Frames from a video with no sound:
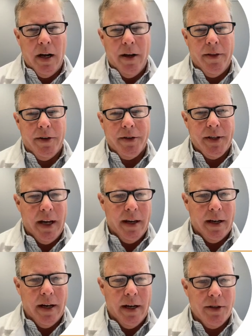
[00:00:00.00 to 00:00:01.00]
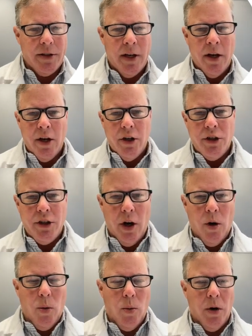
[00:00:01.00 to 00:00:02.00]
other cytokines.
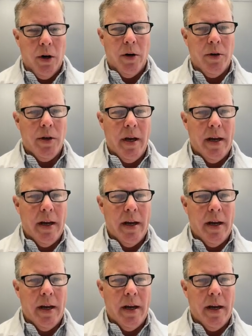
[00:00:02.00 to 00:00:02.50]
So we're